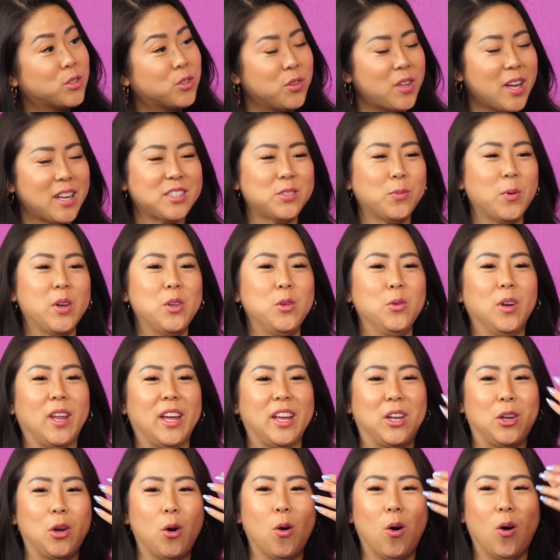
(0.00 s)
So that's when you
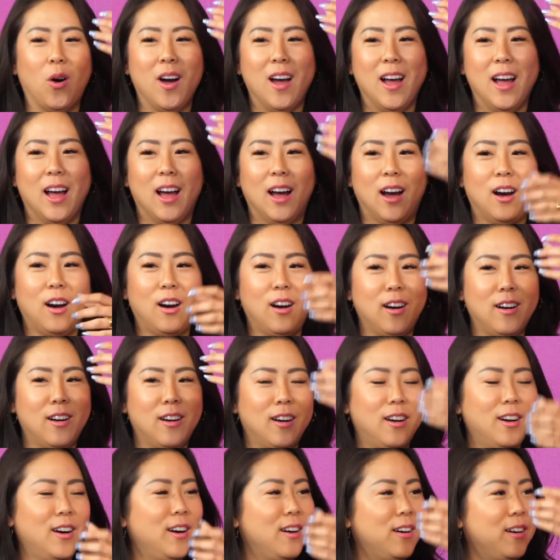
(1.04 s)
like go, huh,
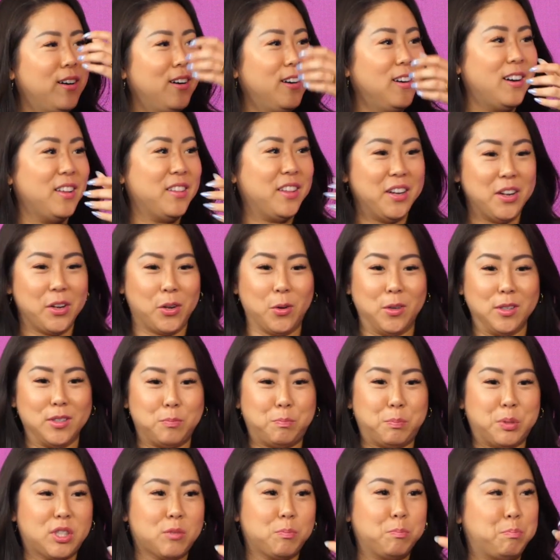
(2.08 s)
huh, huh, and then it goes,
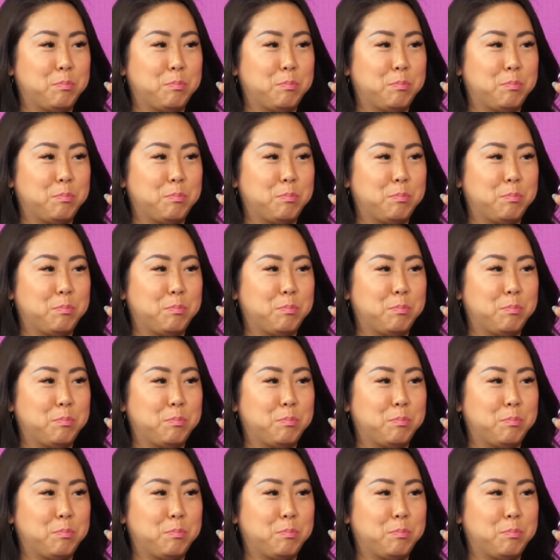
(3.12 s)
psh.